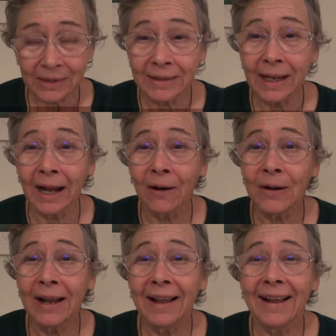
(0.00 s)
Now,
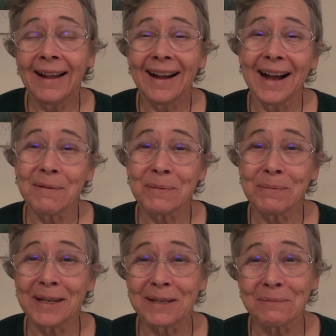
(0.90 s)
I'm
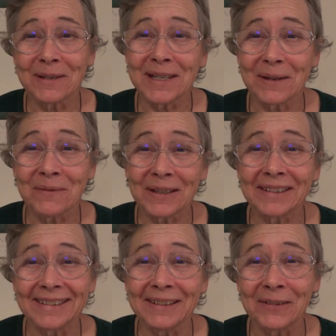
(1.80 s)
speaking
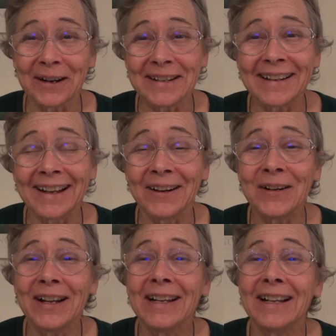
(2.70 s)
specifically right now.